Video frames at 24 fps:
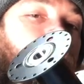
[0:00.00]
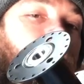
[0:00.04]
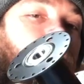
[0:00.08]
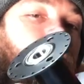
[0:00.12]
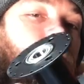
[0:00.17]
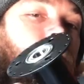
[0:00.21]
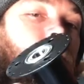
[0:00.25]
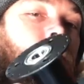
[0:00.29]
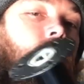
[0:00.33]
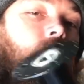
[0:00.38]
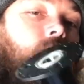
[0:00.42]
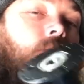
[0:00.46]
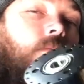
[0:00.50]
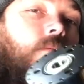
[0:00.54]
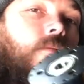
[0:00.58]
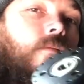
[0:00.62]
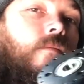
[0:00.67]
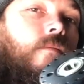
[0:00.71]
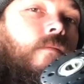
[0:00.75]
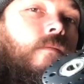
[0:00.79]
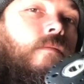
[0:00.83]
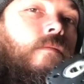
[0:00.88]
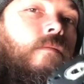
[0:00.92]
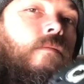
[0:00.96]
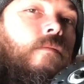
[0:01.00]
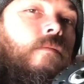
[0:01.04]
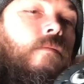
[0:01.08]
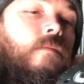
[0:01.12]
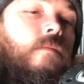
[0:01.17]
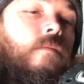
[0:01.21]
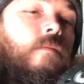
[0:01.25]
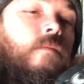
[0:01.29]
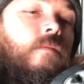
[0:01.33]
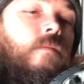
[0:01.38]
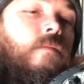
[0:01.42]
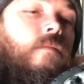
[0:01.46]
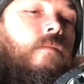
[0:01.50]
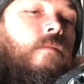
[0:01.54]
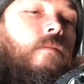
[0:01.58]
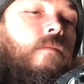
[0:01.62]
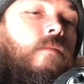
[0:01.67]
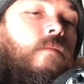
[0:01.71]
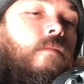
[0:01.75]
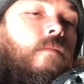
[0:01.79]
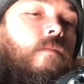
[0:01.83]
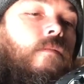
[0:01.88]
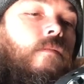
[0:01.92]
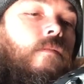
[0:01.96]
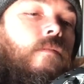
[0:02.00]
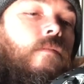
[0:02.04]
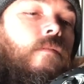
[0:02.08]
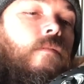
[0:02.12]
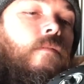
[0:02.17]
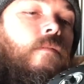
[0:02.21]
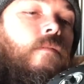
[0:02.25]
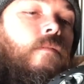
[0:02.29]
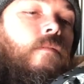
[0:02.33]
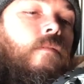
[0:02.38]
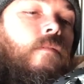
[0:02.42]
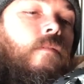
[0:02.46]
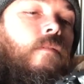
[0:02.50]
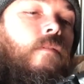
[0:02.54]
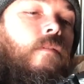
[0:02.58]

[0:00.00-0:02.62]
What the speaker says: No one is speaking in this clip.